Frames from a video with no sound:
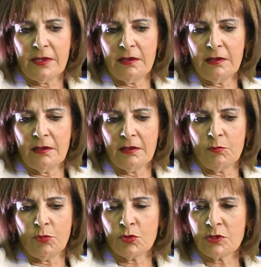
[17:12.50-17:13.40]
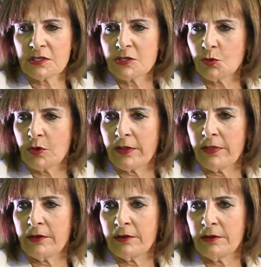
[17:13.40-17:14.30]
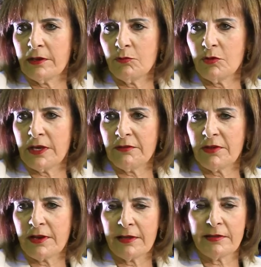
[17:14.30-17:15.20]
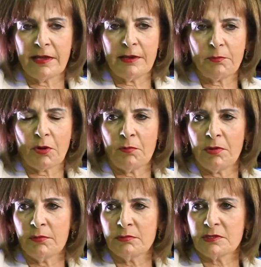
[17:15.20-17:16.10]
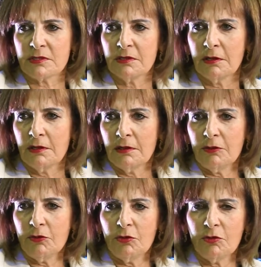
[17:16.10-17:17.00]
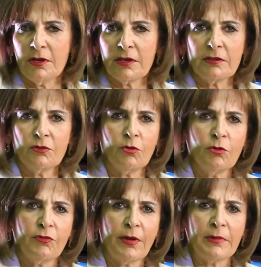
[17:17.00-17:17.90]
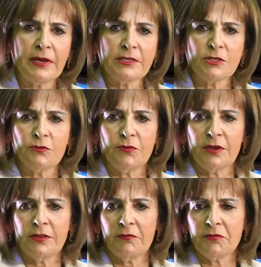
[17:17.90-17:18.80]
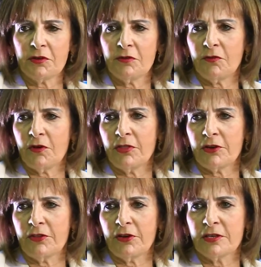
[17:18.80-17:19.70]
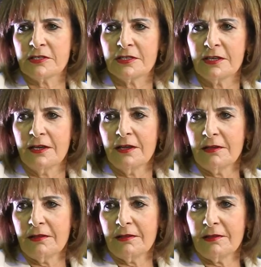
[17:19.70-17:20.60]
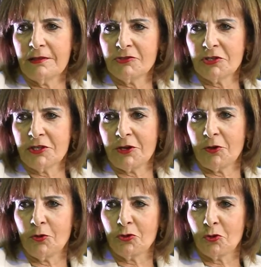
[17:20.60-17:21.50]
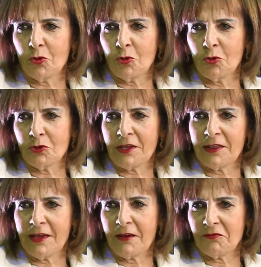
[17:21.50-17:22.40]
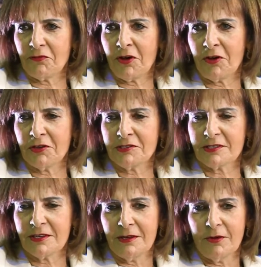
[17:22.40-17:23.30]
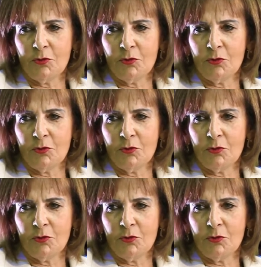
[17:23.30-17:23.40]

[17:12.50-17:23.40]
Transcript: He brought us together. We never had any problems. You know, like in all families, you find after the father dies, the children go to court and they have fights.